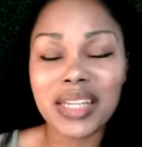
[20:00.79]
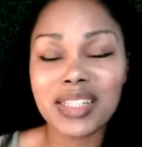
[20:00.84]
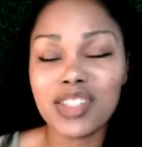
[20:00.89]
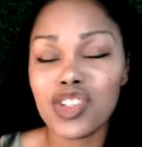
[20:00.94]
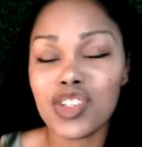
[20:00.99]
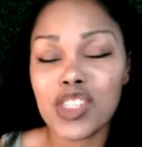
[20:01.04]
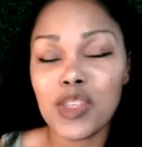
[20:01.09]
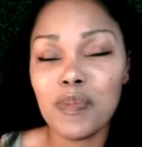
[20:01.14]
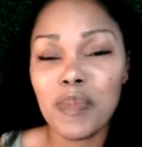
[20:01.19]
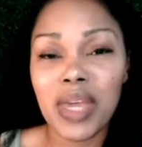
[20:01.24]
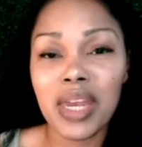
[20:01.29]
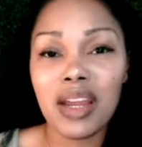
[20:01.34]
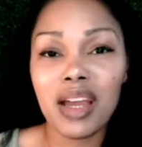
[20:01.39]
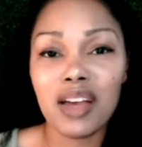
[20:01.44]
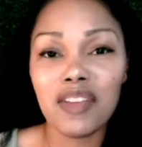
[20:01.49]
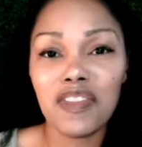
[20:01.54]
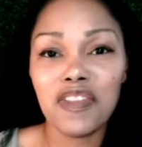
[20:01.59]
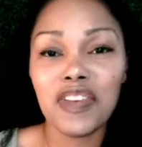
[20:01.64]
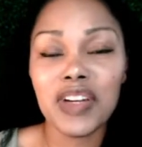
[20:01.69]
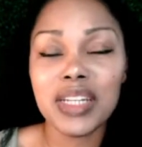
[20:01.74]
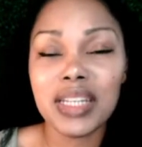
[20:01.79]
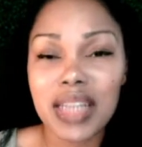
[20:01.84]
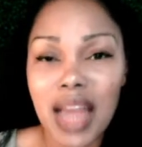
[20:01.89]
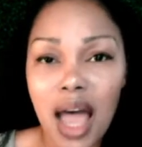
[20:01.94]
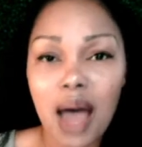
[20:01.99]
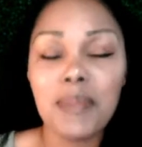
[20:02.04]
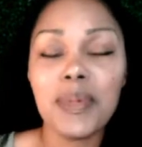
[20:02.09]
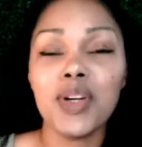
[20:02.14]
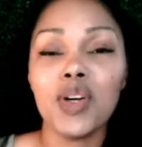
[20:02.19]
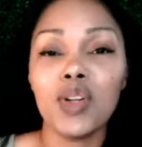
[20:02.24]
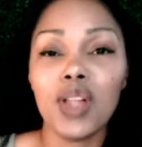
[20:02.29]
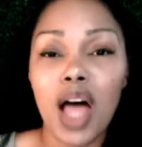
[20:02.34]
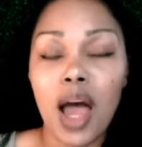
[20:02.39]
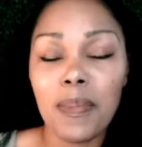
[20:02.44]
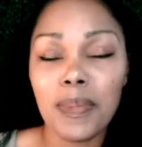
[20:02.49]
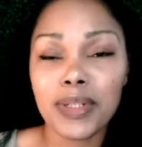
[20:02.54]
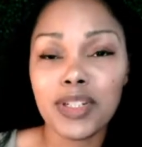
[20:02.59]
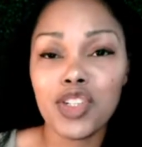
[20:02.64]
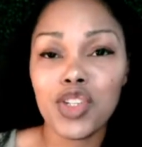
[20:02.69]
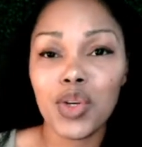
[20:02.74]
It's just been a phenomenal
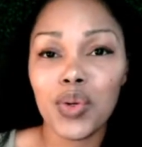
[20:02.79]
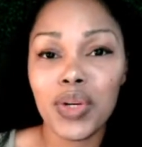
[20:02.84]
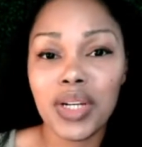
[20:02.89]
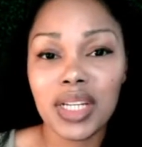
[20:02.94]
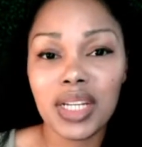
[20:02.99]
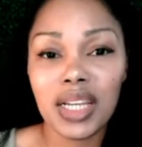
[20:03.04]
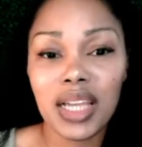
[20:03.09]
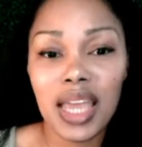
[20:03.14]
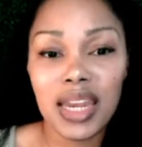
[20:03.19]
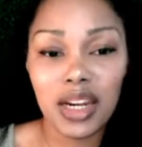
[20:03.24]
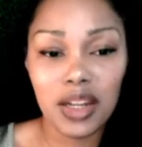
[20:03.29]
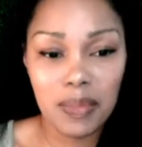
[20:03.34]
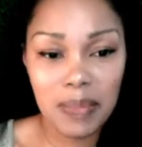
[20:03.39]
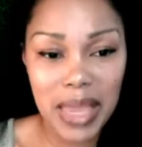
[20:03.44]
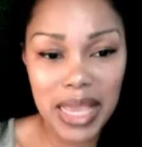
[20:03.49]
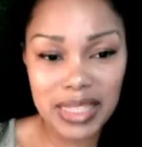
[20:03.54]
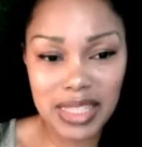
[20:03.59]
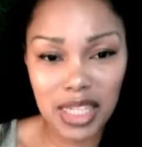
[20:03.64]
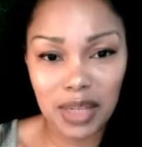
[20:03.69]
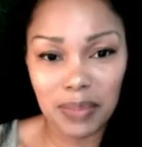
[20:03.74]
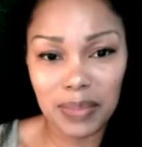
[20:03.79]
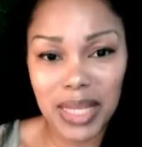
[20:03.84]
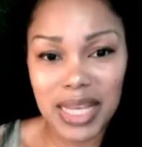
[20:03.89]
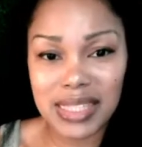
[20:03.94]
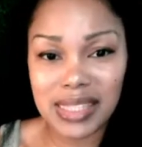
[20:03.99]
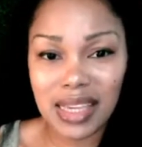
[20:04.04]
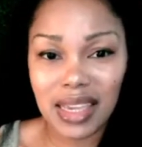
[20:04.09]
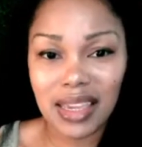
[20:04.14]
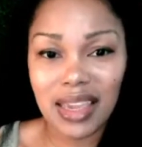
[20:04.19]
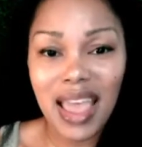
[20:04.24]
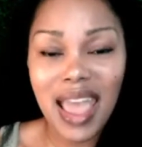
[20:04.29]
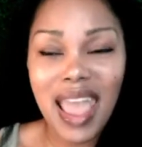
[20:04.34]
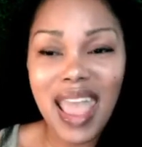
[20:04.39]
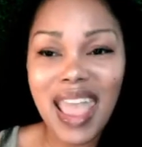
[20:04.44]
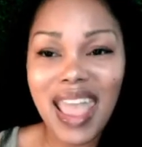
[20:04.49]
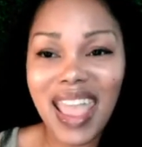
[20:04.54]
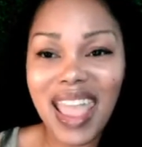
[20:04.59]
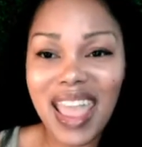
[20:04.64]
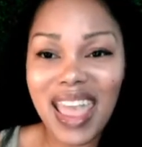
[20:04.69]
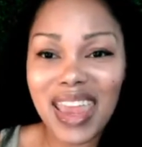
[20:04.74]
opportunity and an amazing blessing.
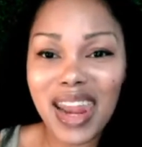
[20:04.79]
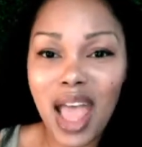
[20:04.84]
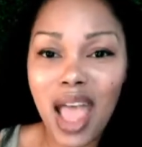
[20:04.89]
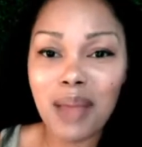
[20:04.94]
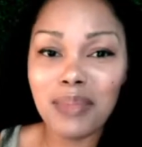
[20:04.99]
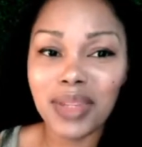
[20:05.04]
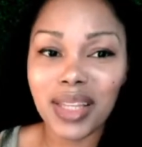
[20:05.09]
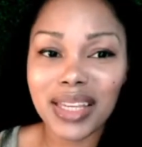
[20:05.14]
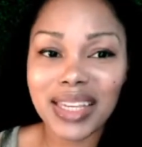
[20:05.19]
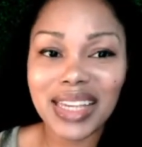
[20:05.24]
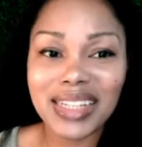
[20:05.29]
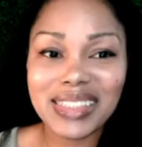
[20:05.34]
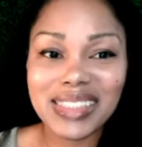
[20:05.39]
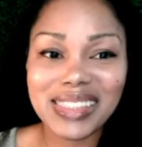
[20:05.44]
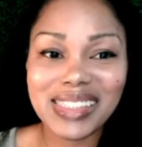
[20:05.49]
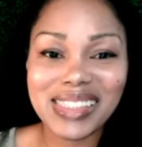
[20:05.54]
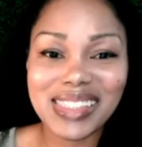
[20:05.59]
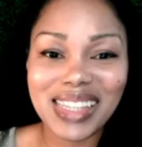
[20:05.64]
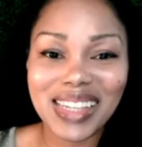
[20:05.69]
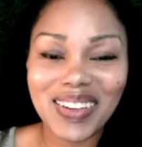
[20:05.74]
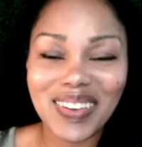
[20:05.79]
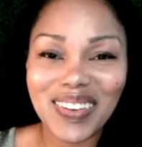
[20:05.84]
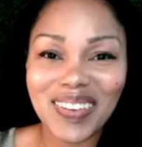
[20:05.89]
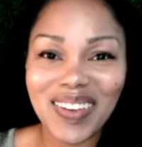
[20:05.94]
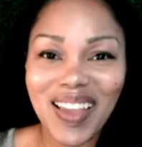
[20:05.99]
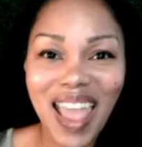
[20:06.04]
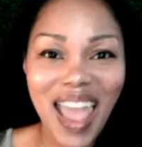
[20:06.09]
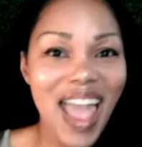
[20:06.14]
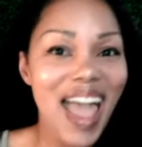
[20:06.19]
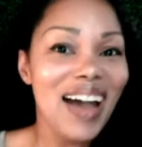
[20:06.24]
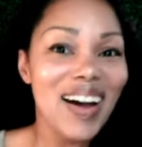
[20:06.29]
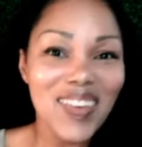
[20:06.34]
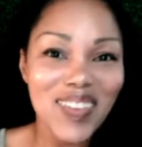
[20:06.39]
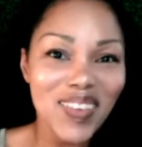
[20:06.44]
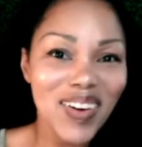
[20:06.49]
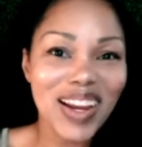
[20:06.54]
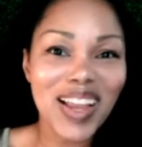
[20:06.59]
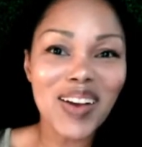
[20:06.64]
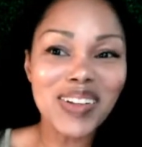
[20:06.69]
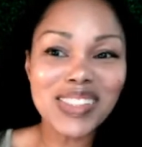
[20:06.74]
And I'm looking to see
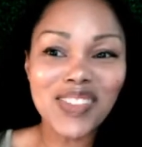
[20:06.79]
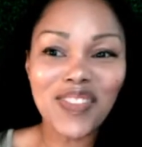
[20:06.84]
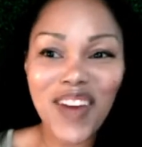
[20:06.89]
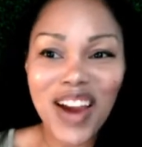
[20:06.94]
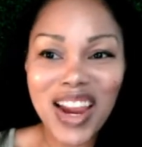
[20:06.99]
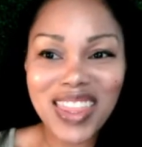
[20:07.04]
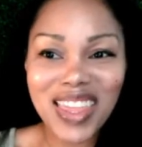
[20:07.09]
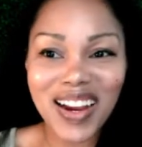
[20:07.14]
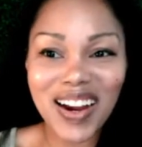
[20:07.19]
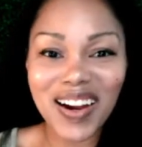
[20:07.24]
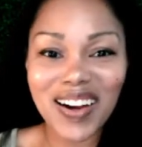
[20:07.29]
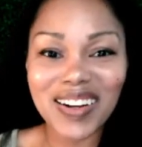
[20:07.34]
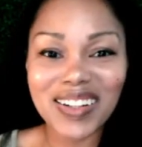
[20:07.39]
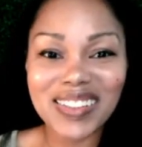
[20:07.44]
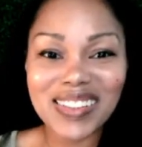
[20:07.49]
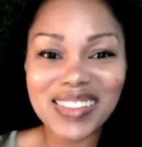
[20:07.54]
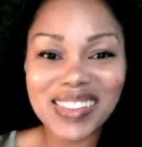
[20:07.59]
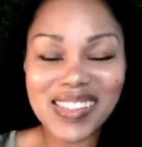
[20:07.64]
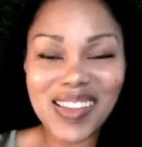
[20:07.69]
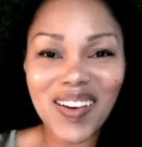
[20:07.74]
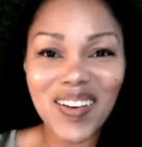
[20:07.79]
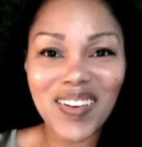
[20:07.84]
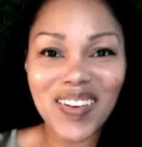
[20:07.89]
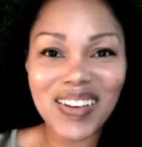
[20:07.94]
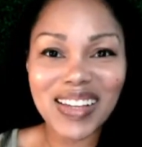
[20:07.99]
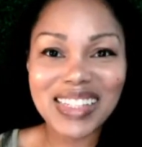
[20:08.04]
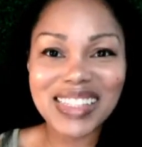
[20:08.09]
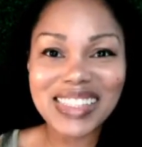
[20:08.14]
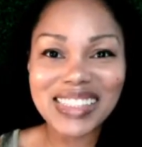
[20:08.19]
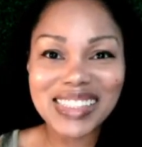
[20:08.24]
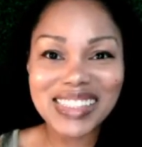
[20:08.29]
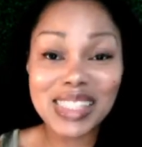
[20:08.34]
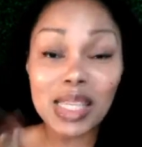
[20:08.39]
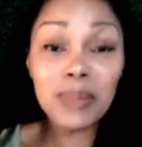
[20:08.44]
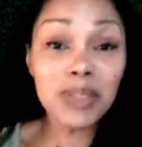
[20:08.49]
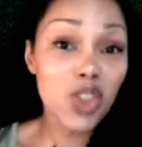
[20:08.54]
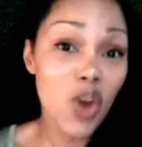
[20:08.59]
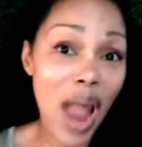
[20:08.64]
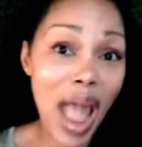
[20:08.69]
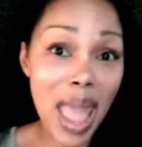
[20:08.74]
where it goes further. So
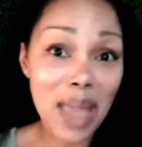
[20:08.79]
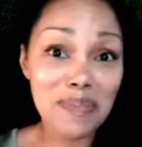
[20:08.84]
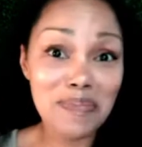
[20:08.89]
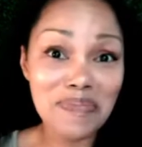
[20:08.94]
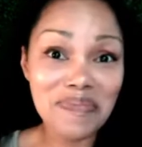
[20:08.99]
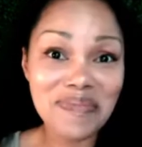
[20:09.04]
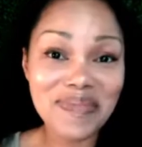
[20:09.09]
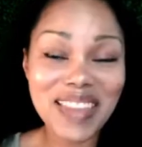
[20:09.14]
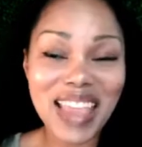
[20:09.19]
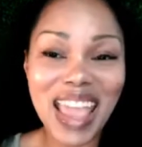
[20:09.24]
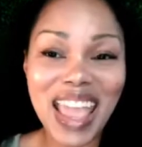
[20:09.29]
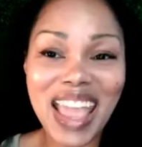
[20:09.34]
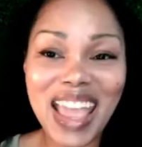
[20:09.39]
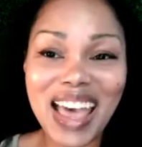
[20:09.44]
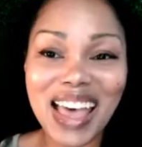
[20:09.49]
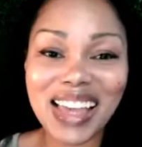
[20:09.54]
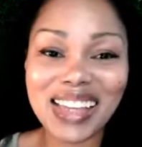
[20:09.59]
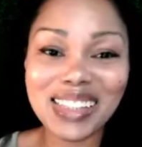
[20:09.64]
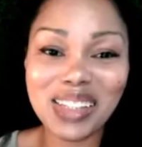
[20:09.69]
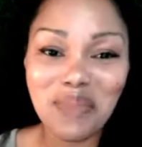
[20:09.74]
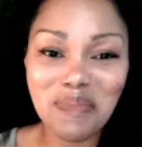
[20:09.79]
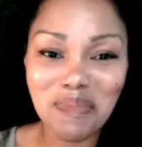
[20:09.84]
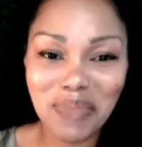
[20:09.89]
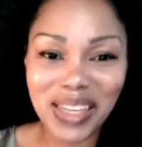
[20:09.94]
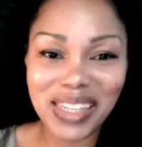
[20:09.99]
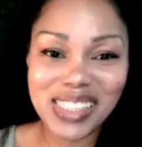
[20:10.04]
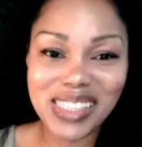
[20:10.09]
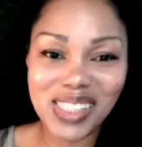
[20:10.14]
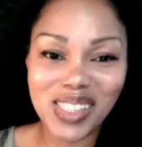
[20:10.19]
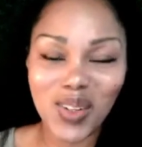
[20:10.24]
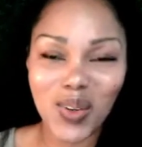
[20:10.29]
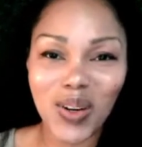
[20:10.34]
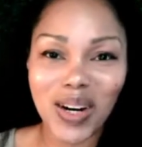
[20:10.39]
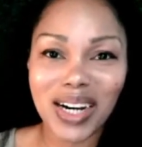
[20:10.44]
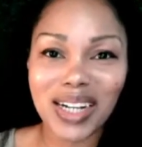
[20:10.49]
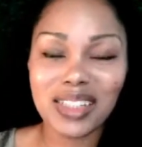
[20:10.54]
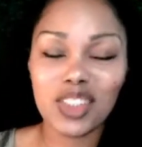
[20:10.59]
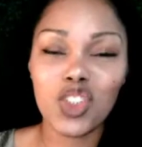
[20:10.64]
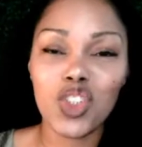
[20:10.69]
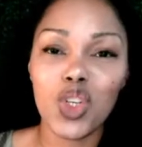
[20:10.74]
subscribe and be
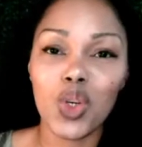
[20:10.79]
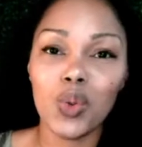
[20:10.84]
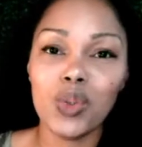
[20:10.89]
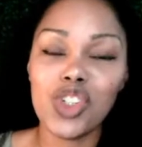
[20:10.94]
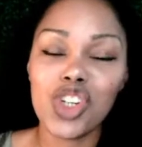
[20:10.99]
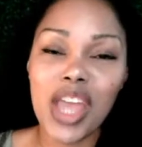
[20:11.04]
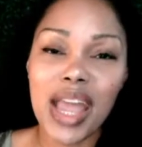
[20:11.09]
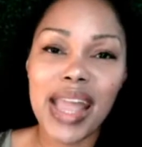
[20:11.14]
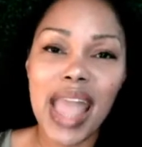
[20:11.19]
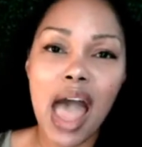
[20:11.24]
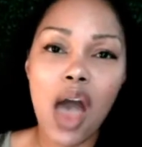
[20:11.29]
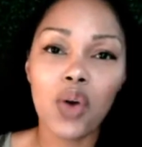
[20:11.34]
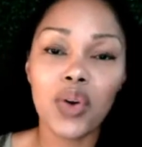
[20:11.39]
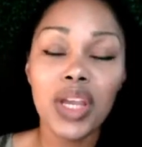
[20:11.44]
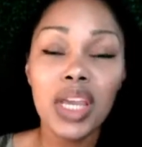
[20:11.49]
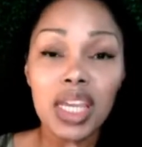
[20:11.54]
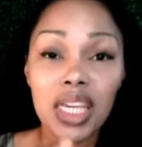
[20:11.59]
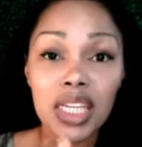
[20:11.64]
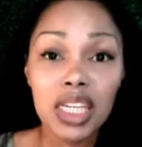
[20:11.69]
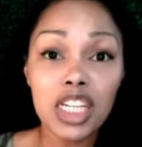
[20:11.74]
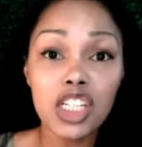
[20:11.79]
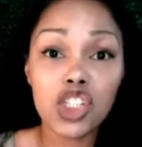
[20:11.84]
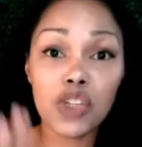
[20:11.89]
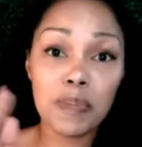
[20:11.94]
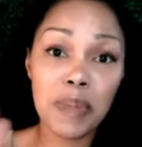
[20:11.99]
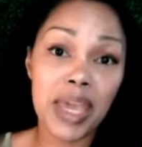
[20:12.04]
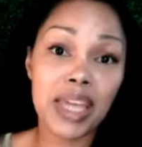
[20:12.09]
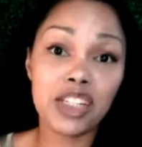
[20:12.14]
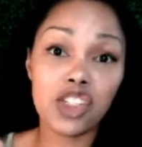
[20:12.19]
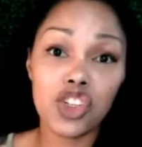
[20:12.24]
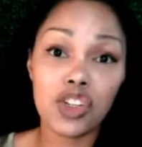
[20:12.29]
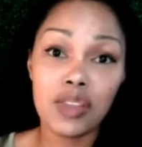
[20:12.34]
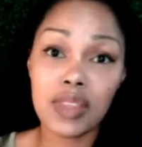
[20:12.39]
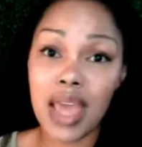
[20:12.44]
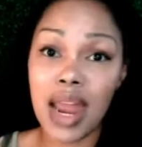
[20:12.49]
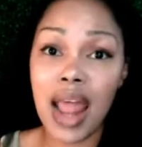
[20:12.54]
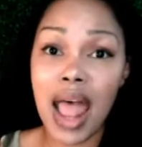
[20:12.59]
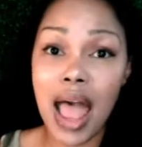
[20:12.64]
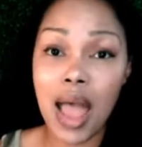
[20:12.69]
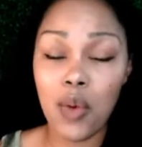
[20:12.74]
sure to check out each pitch
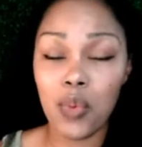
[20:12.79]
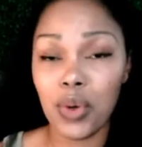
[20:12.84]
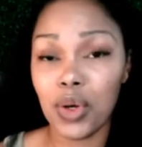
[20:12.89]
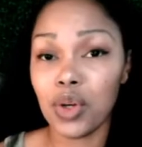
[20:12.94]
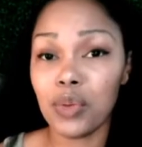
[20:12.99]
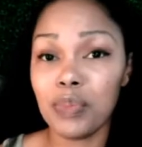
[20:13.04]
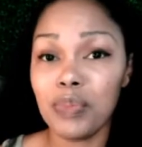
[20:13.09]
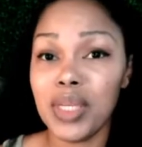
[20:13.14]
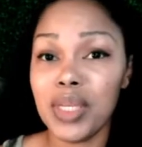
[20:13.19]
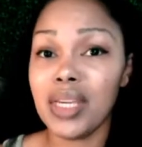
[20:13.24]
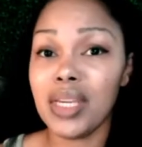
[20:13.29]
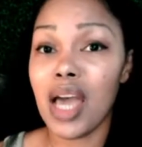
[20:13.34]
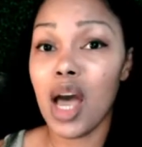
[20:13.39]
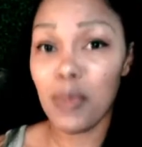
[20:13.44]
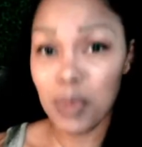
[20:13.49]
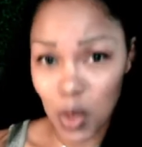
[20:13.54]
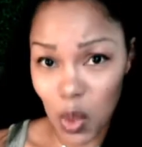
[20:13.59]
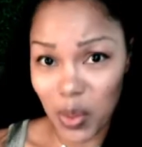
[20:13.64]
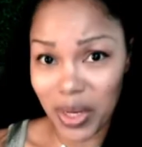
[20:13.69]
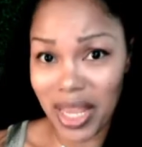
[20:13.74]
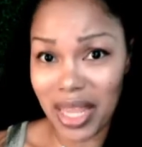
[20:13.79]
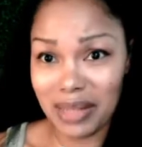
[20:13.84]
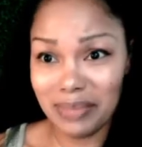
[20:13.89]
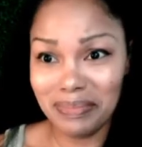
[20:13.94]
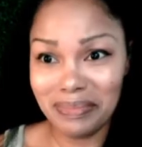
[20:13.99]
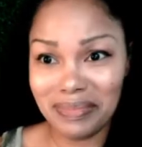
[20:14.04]
that I will be uploading.